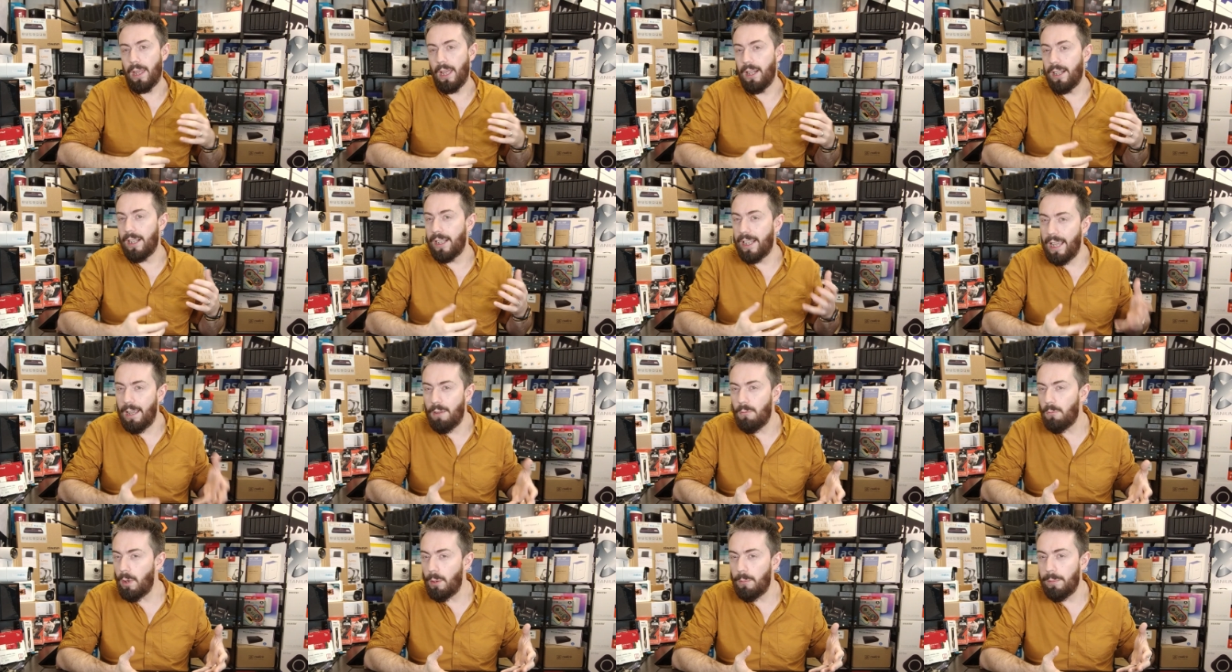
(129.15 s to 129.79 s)
And
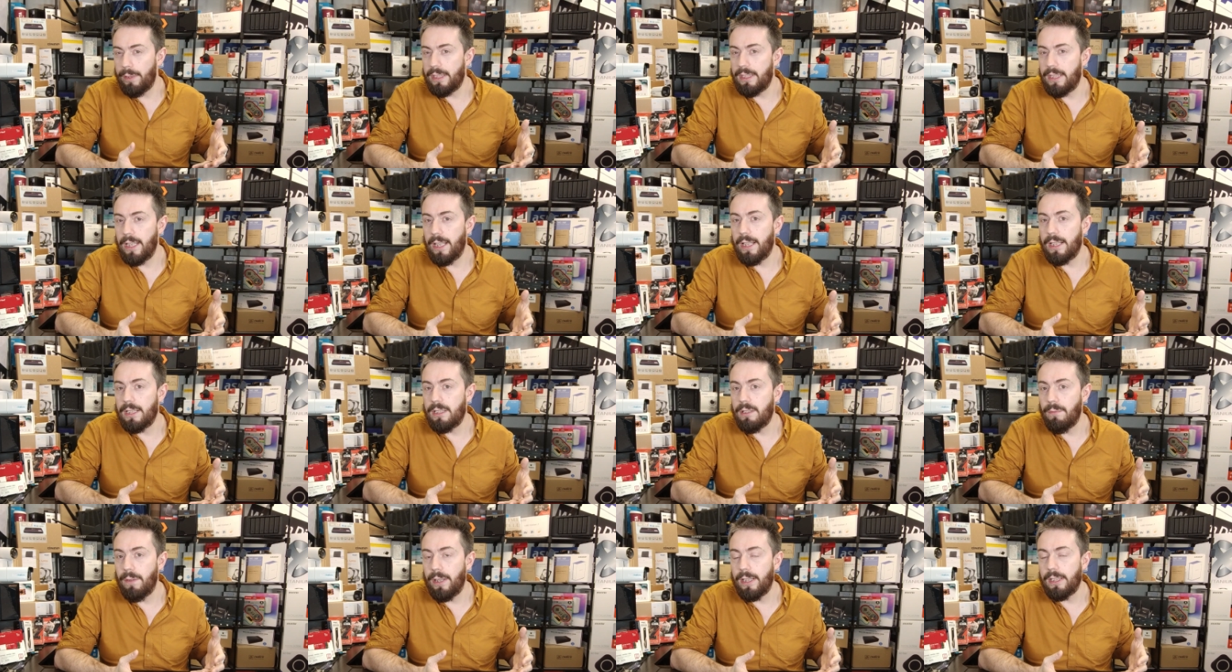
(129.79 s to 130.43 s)
again, when we see
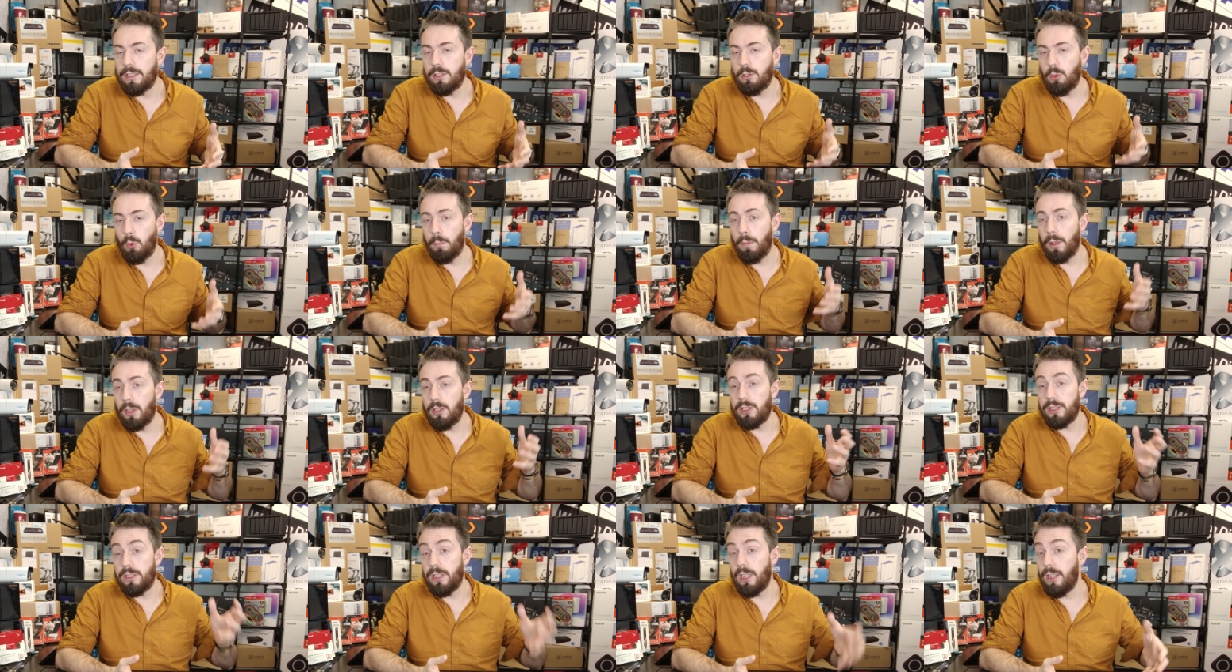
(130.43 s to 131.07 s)
these events, it's
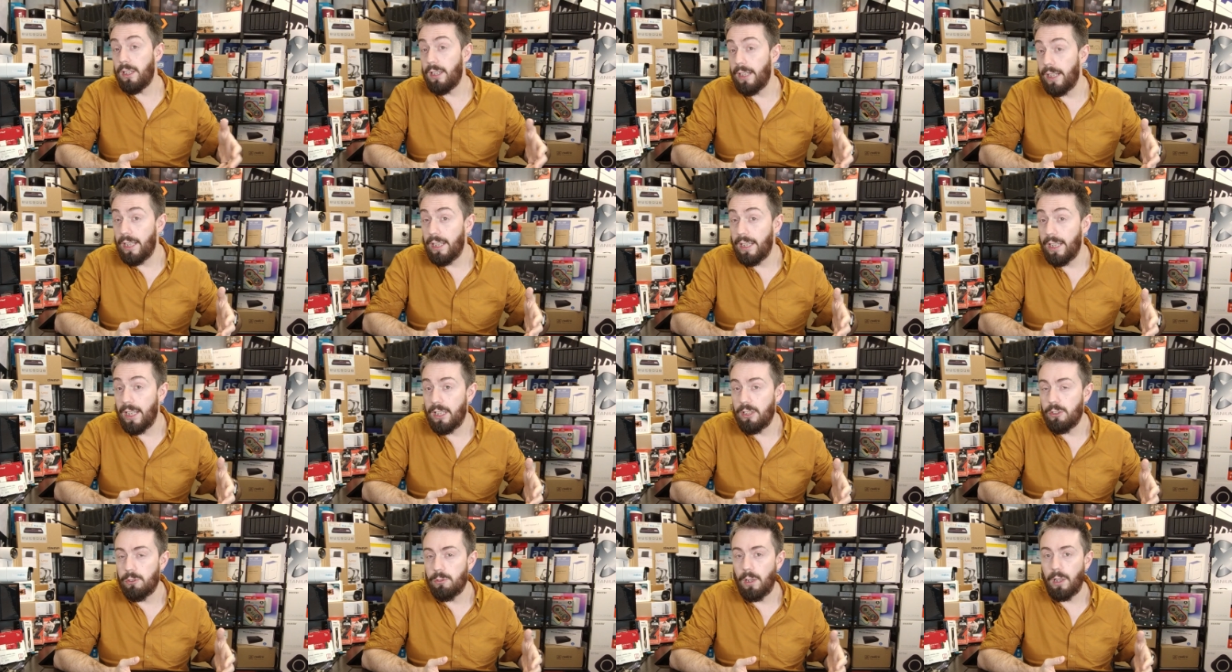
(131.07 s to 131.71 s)
almost certainly in
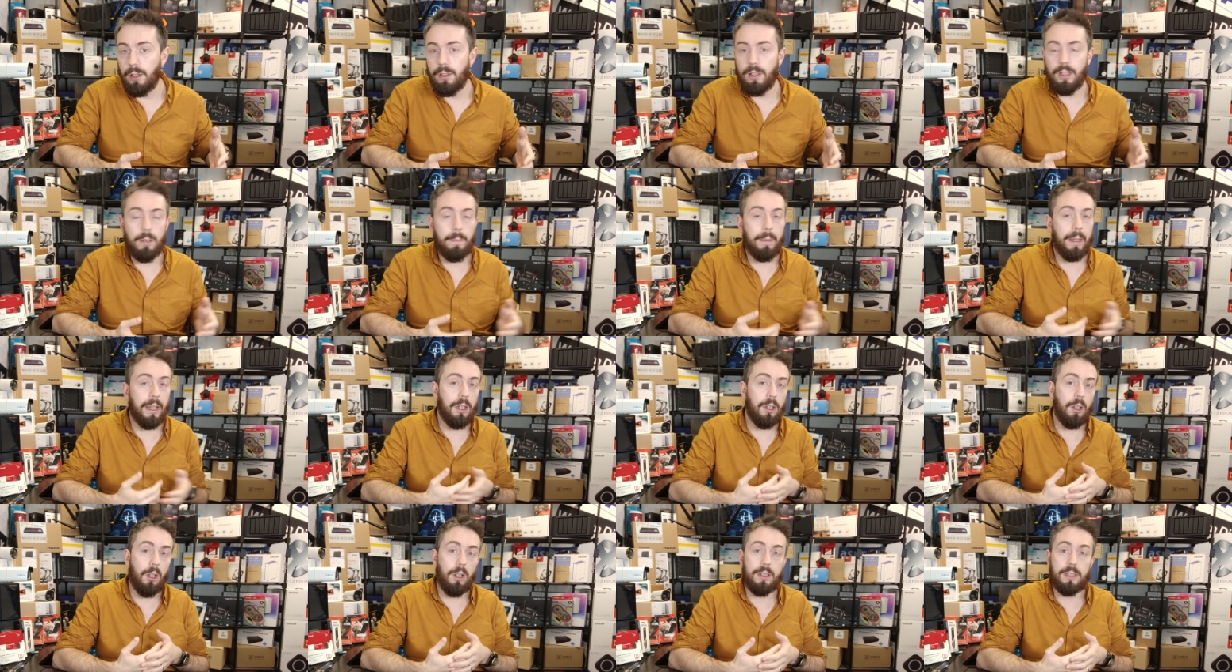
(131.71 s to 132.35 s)
the intro going to
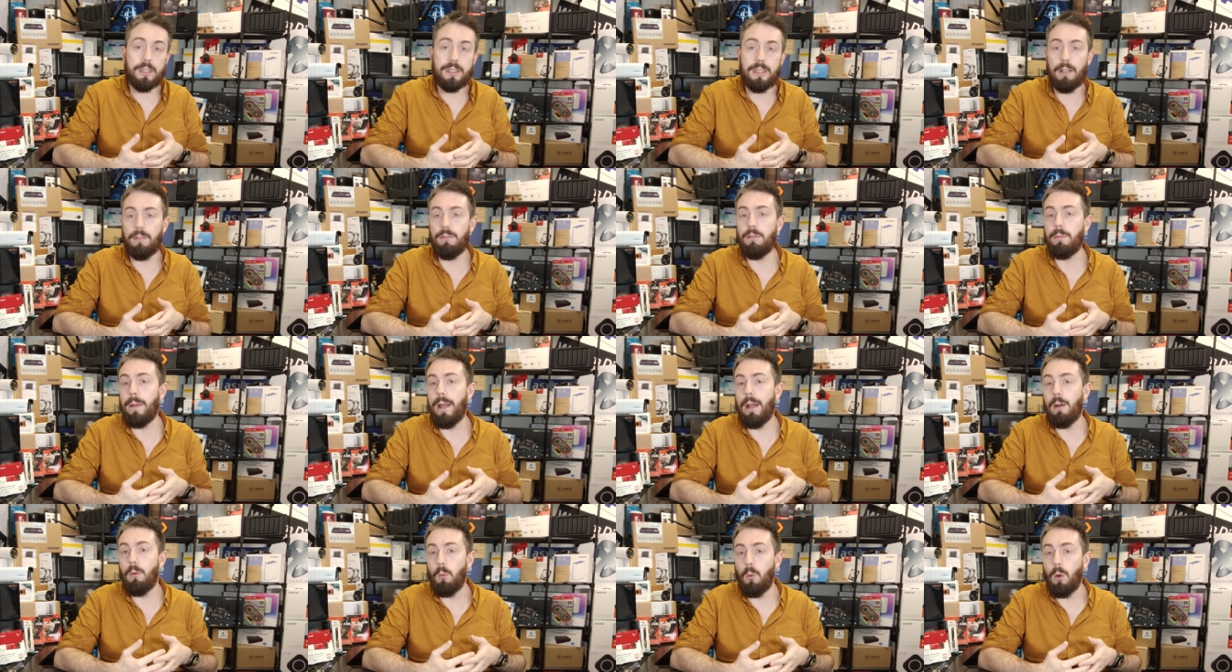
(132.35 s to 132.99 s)
be a lot of stuff
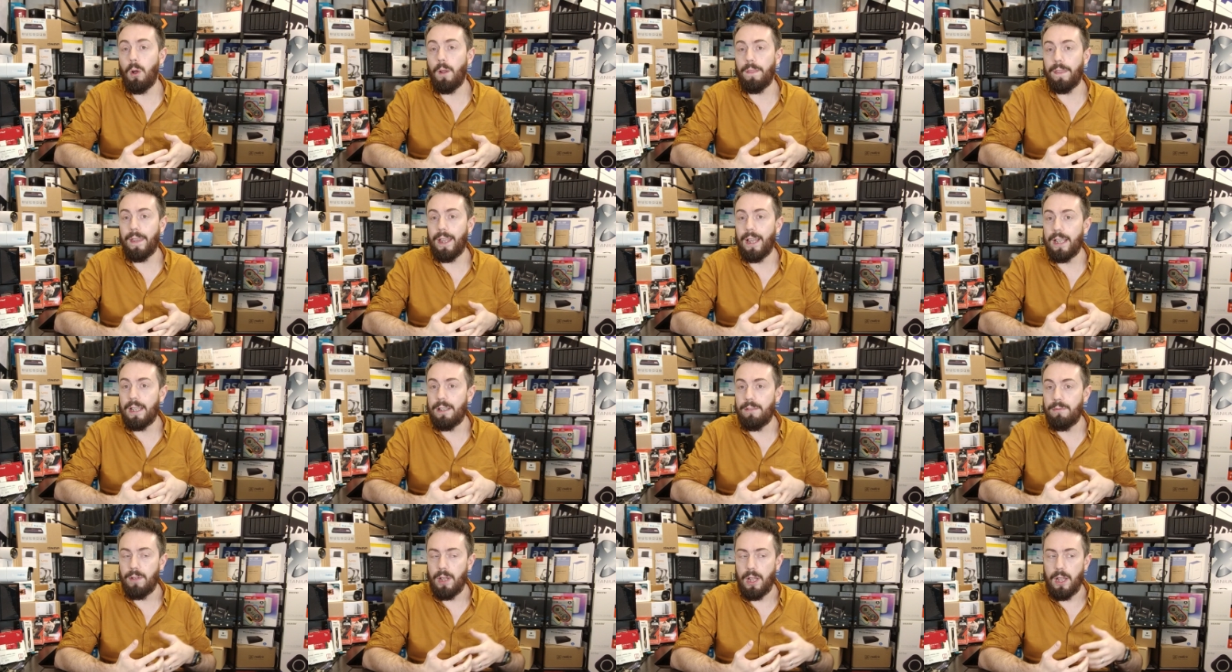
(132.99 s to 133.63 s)
about what
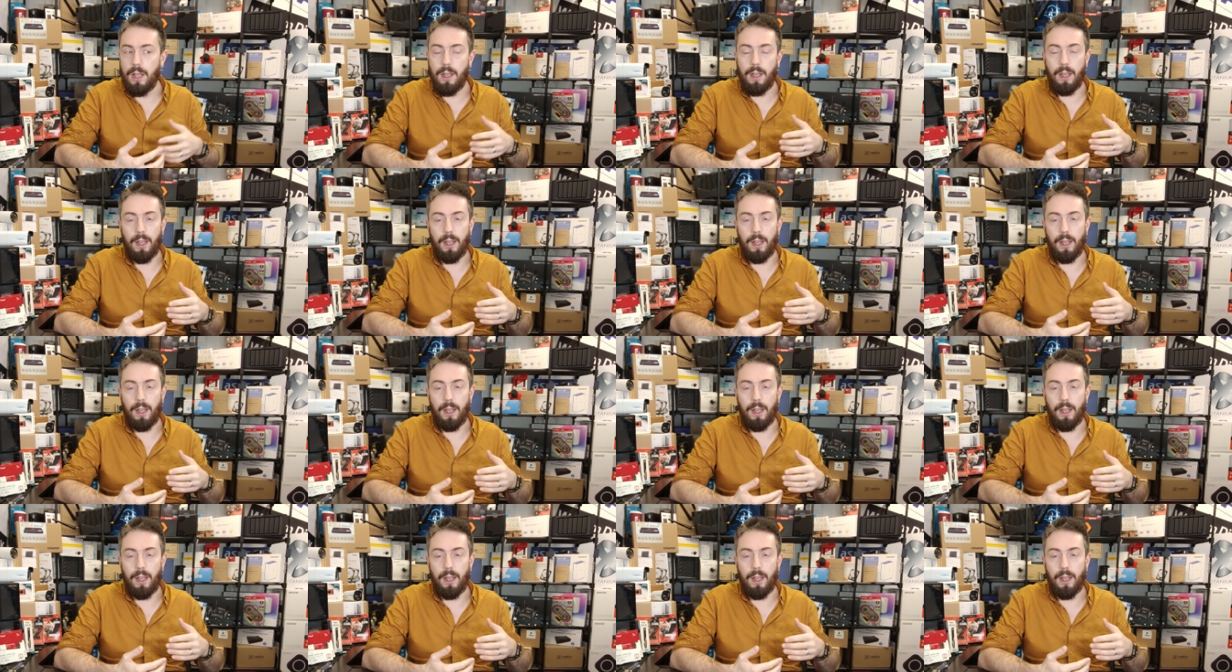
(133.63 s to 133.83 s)
they've,